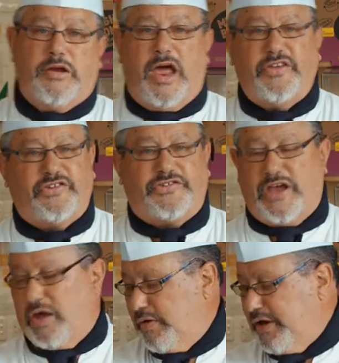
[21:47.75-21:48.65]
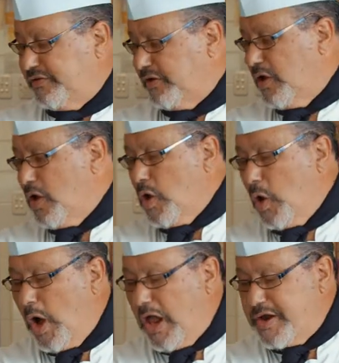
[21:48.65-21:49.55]
Now, this is so easy.
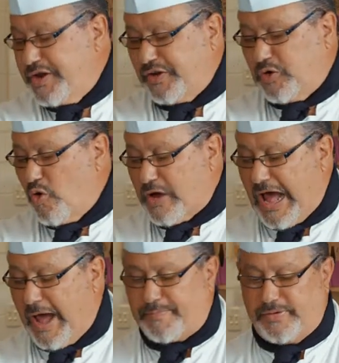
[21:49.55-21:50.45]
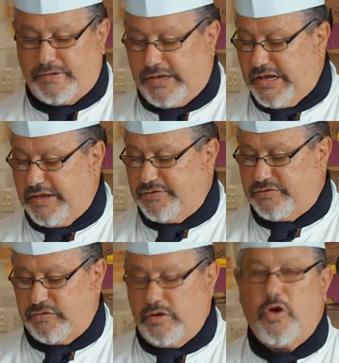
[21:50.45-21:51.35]
All I need to cook up
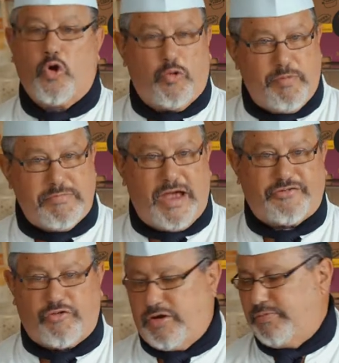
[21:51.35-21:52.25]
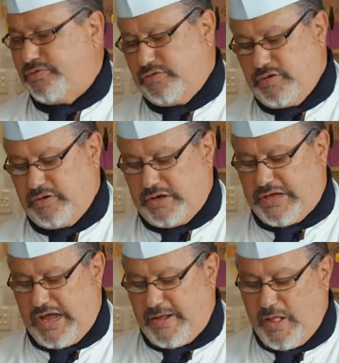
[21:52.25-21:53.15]
is cook me mushrooms,
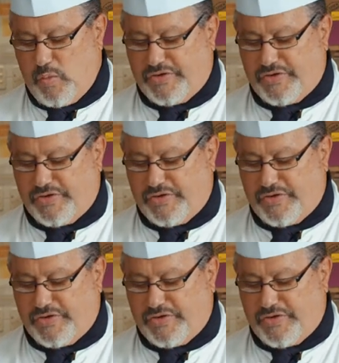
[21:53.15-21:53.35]
okay?